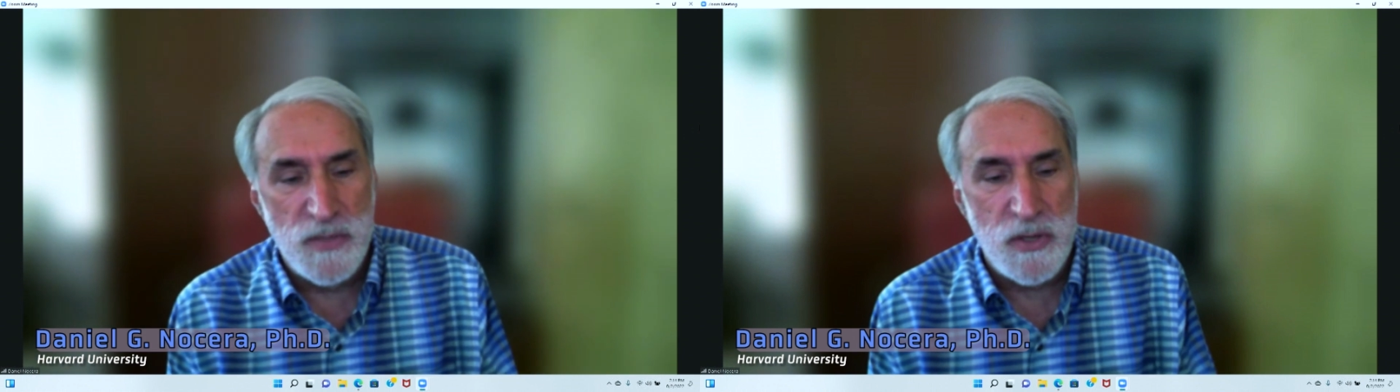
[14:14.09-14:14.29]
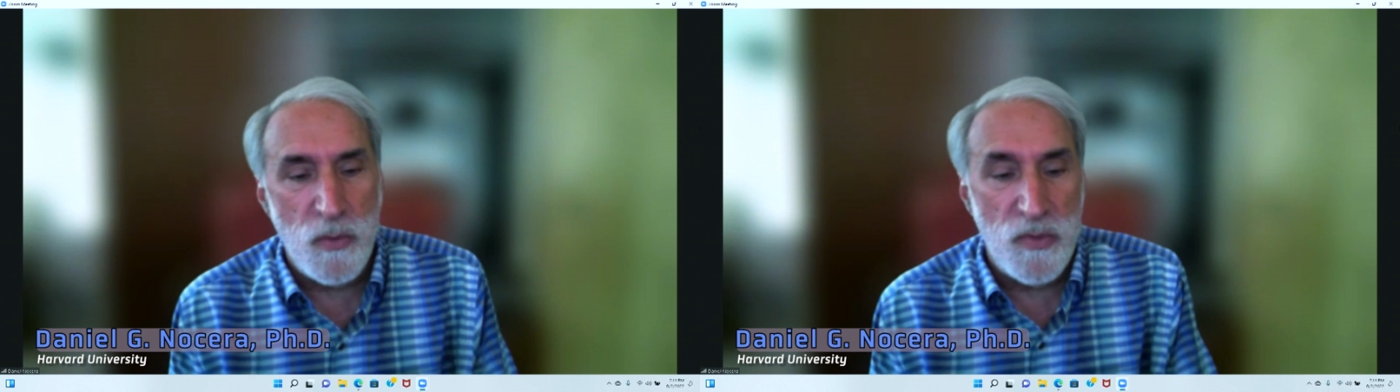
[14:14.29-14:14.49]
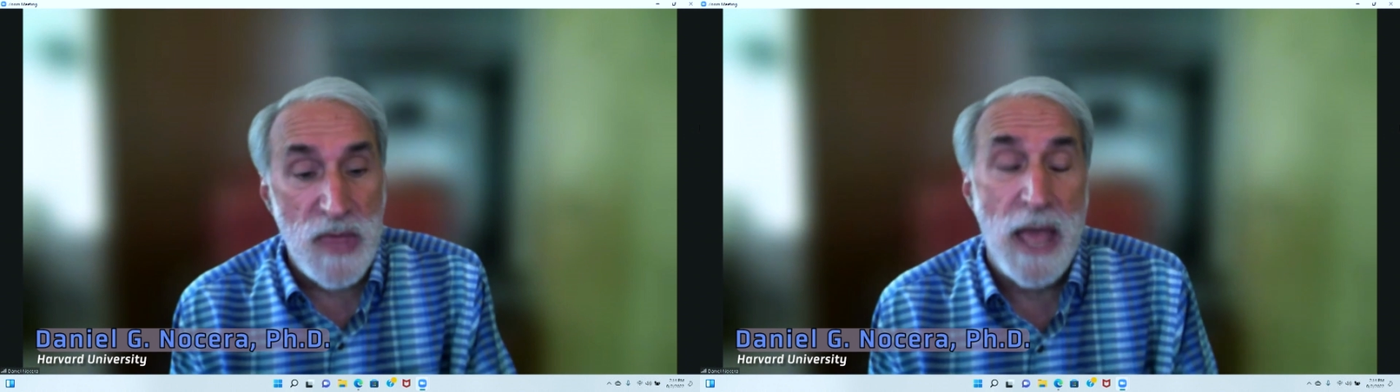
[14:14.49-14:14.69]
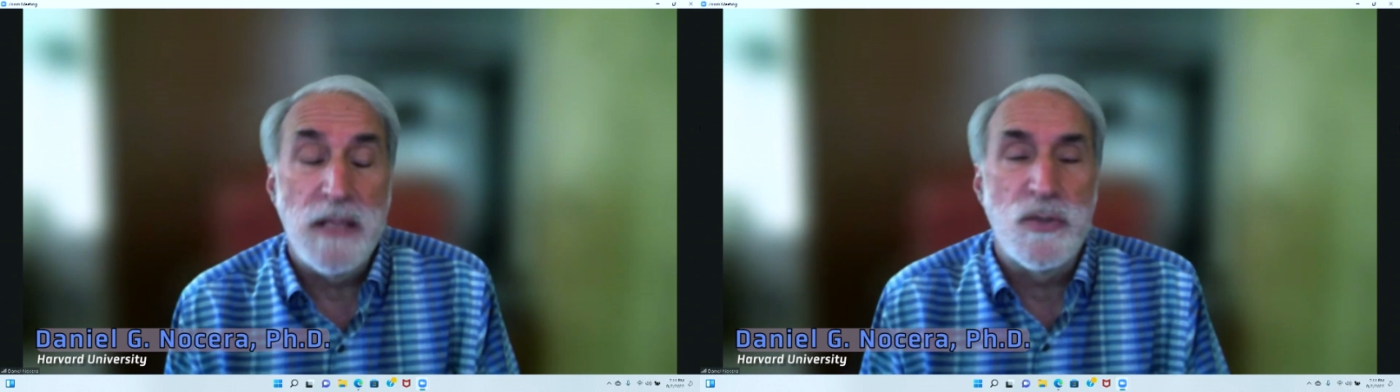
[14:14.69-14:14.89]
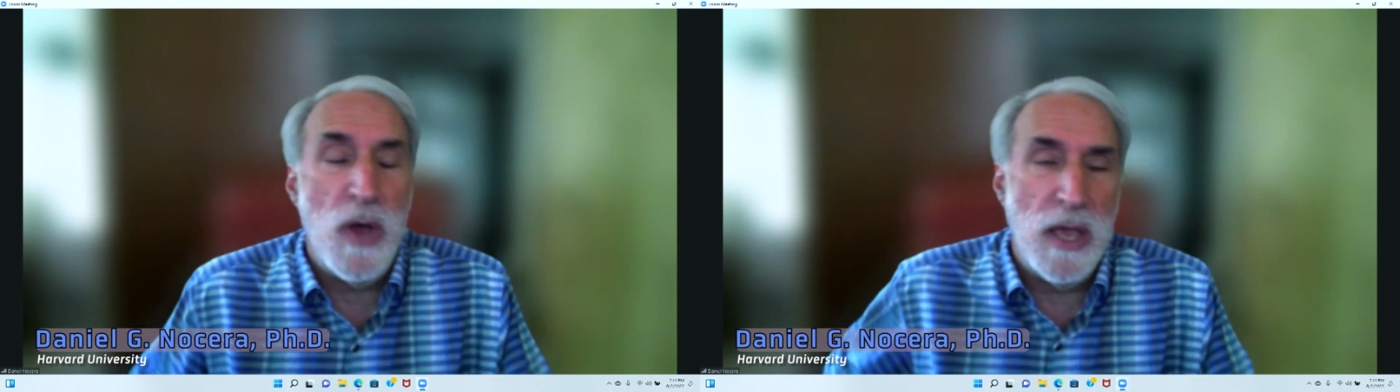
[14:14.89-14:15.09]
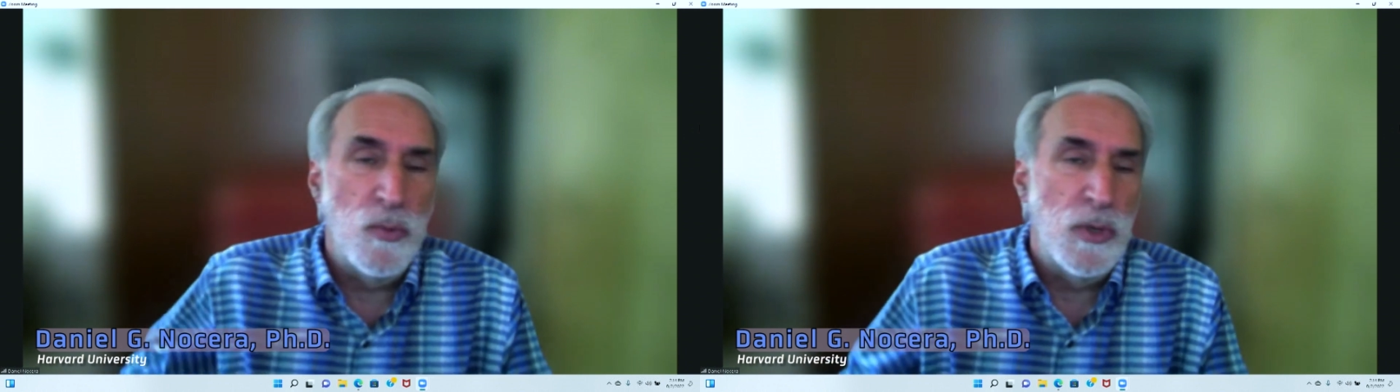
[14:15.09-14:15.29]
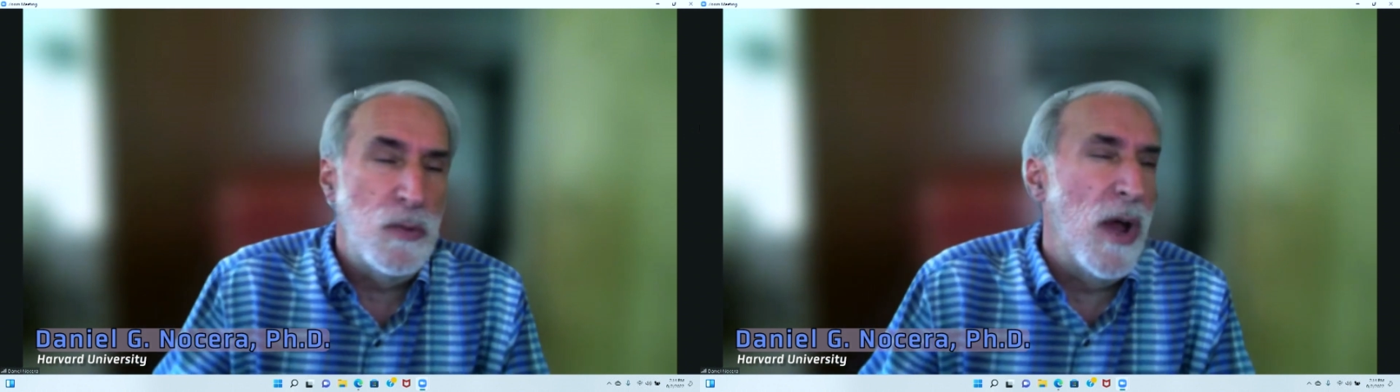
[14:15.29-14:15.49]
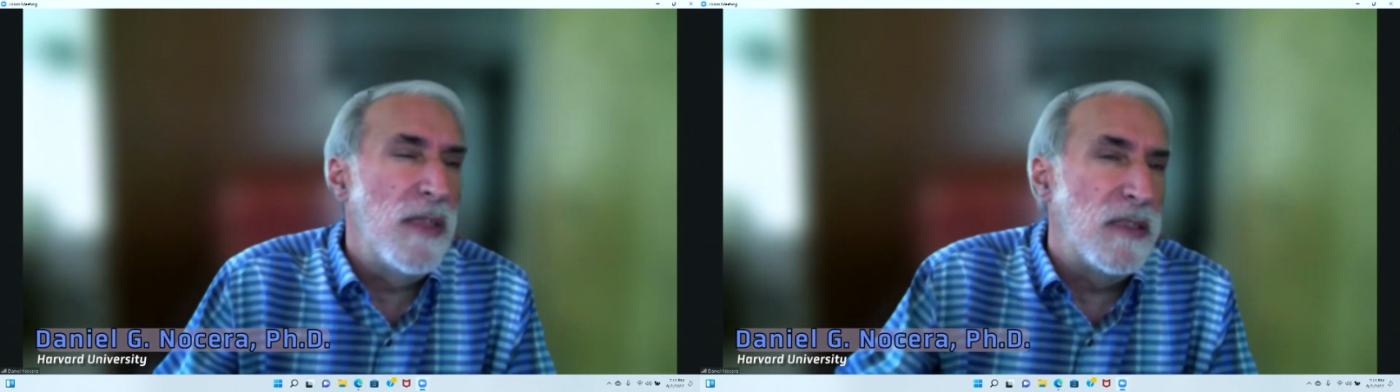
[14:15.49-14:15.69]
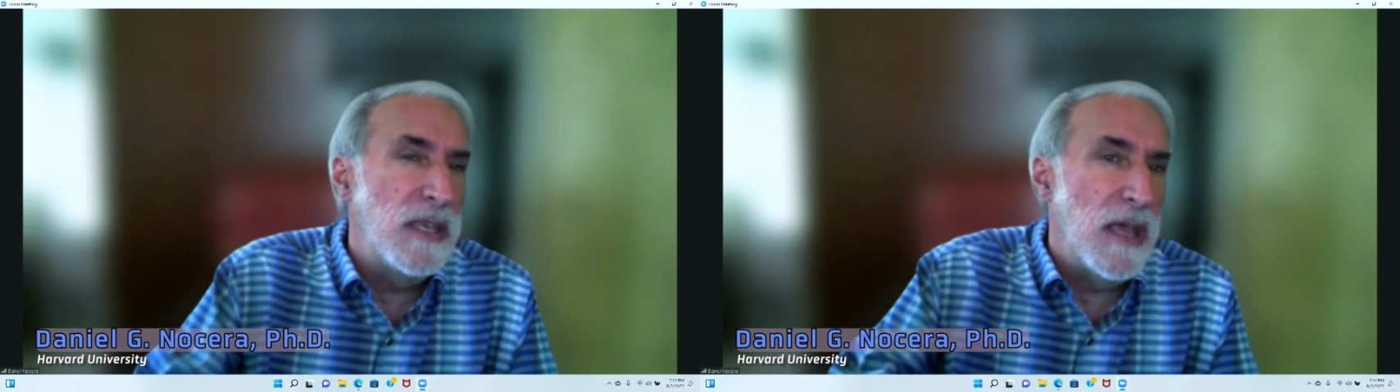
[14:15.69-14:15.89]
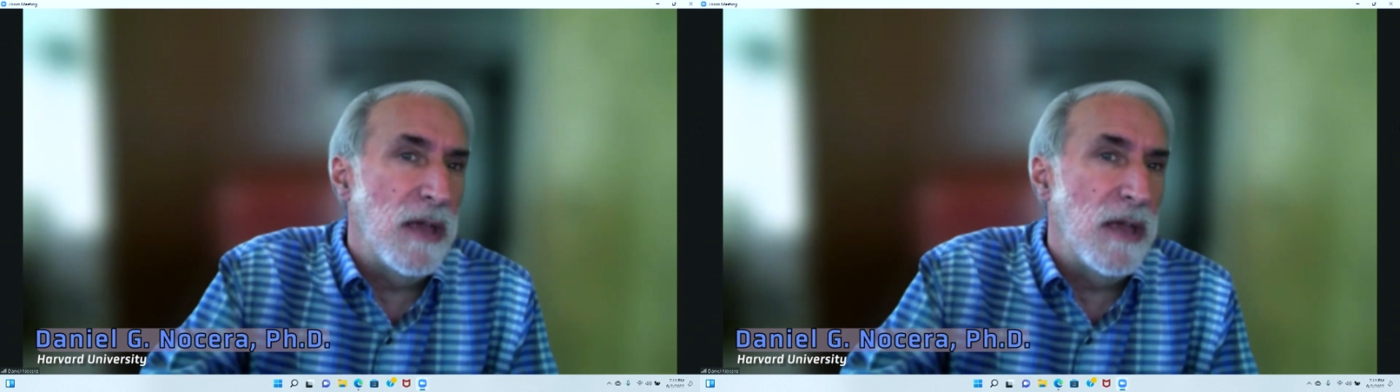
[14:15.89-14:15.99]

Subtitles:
So that's why we went the